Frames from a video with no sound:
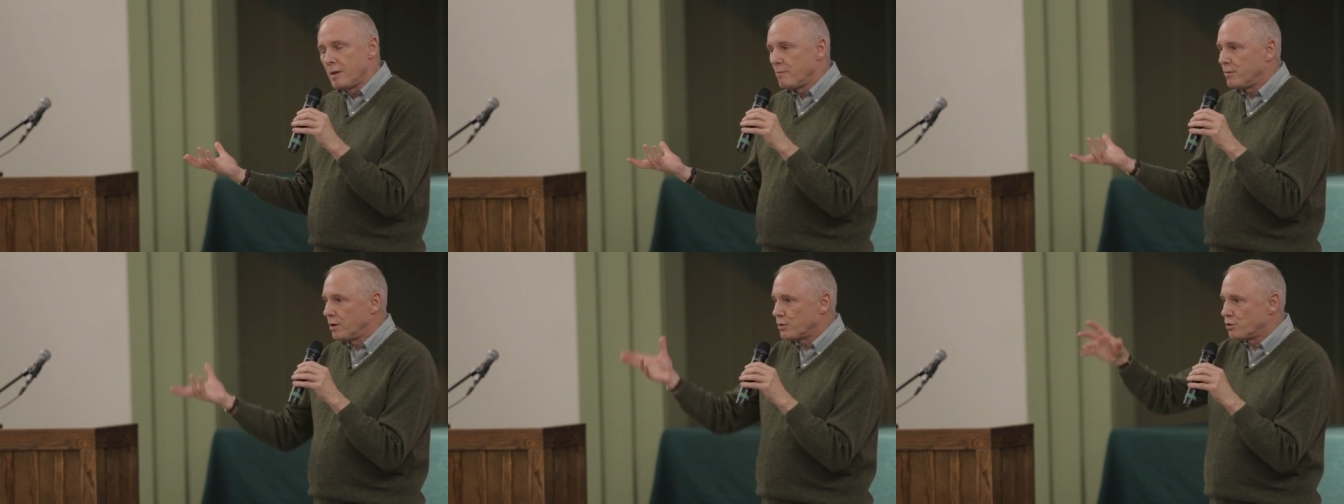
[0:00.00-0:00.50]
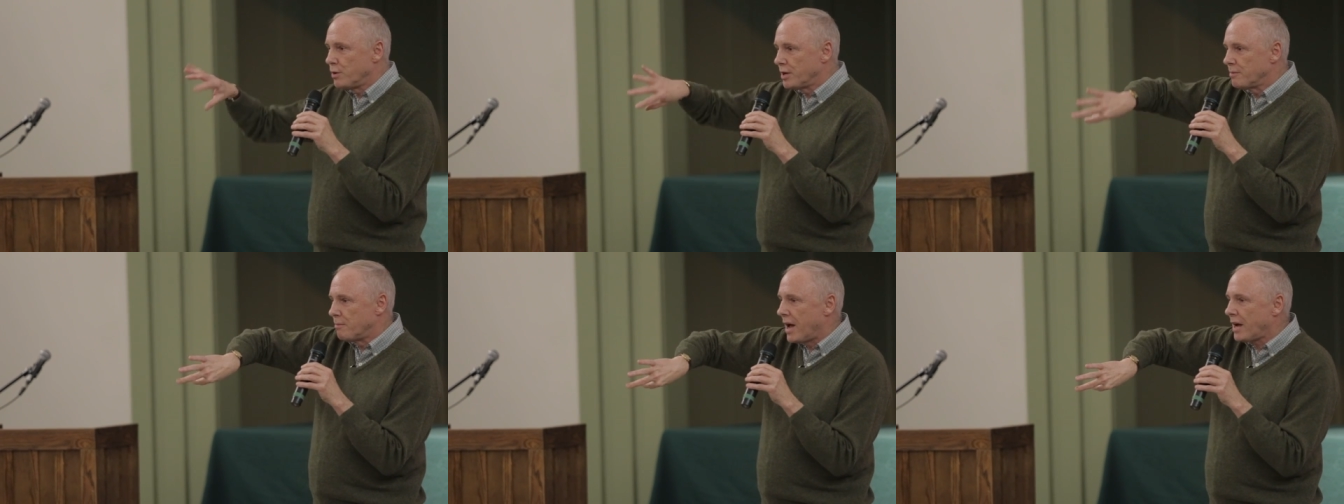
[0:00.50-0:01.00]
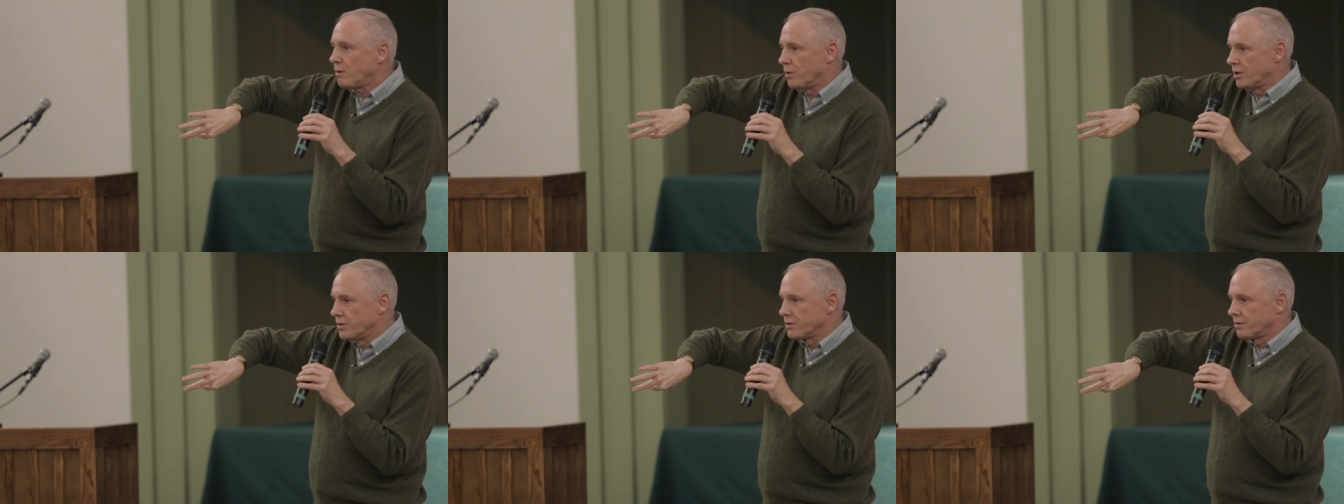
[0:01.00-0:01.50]
but it was written
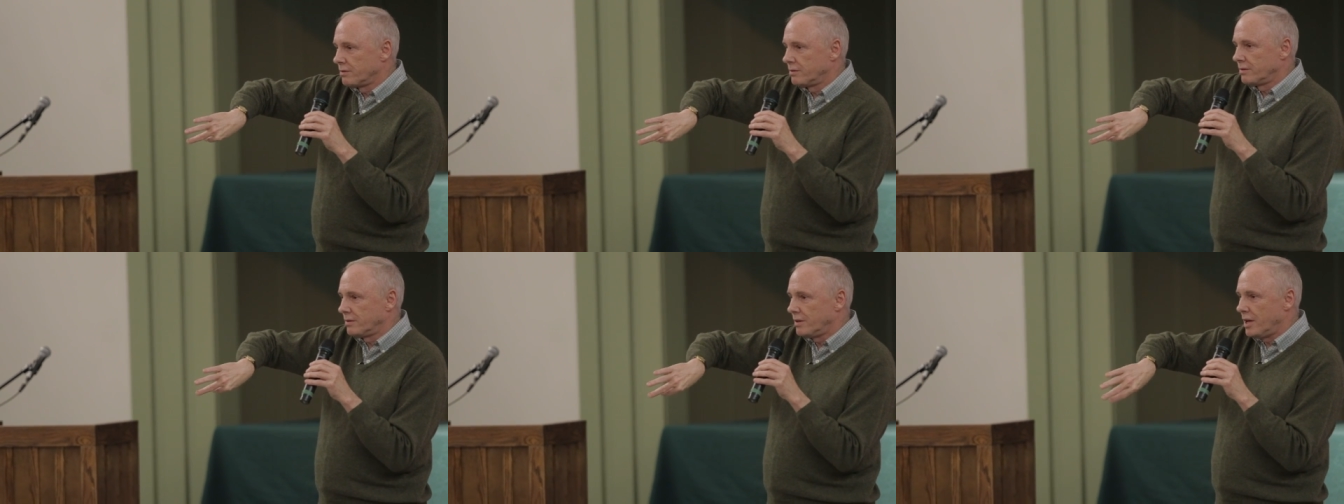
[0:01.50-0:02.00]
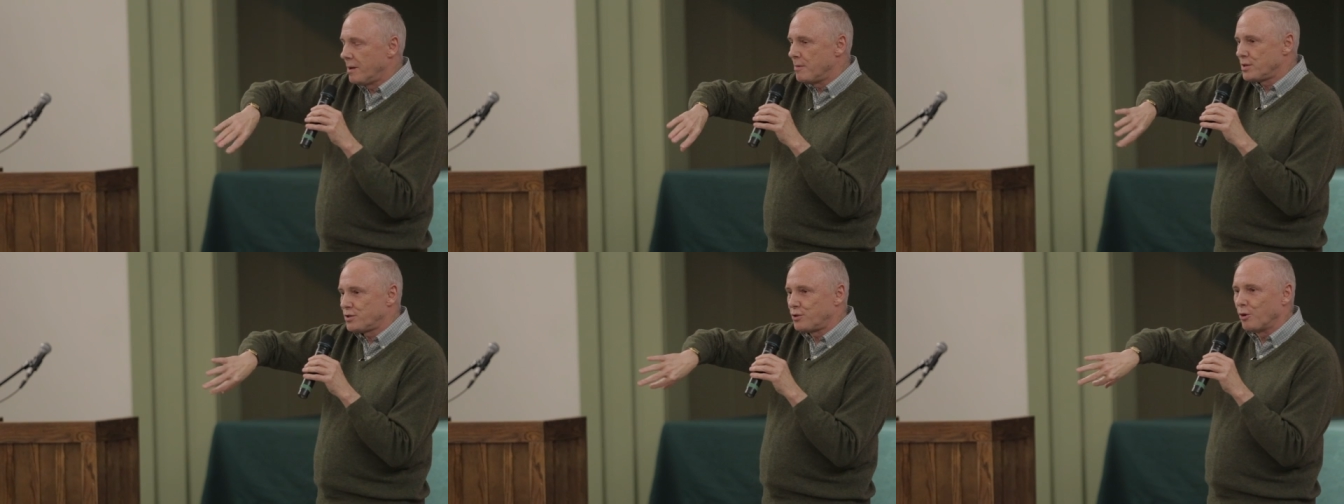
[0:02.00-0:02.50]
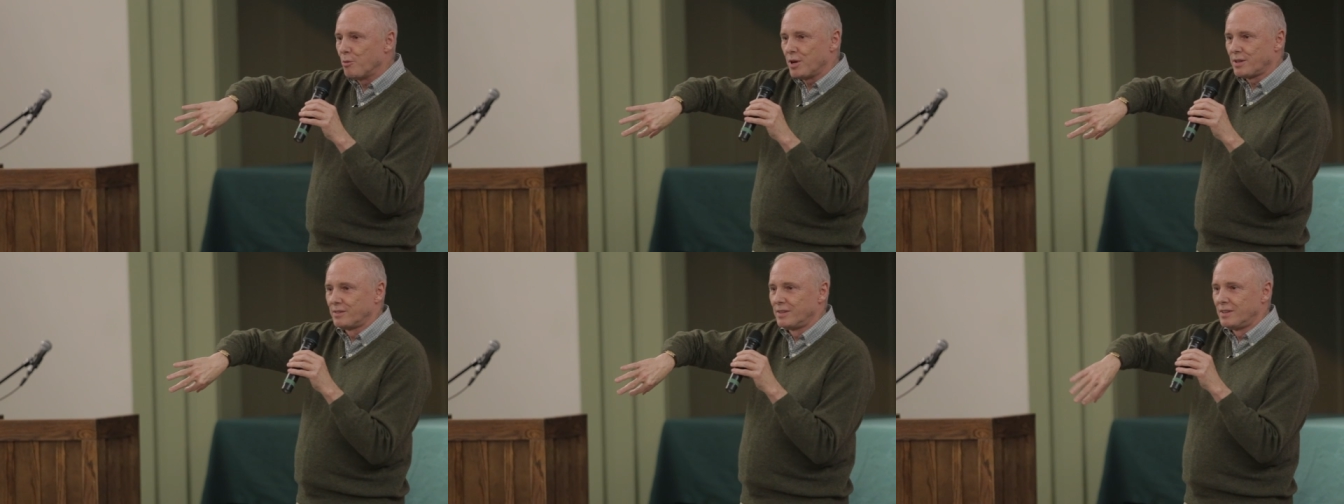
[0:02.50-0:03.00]
backwards. Emlohstobba,